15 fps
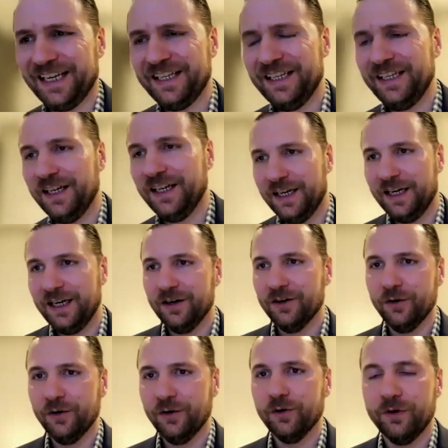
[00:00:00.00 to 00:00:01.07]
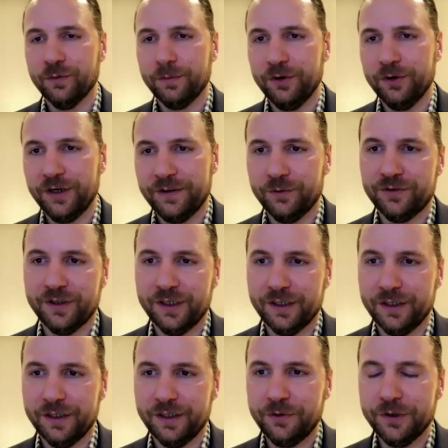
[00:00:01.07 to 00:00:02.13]
or vulnerability that was a
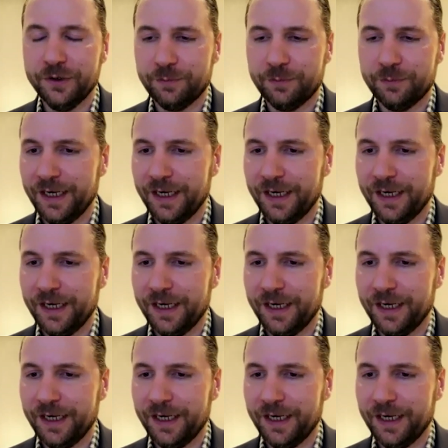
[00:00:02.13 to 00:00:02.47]
few years back.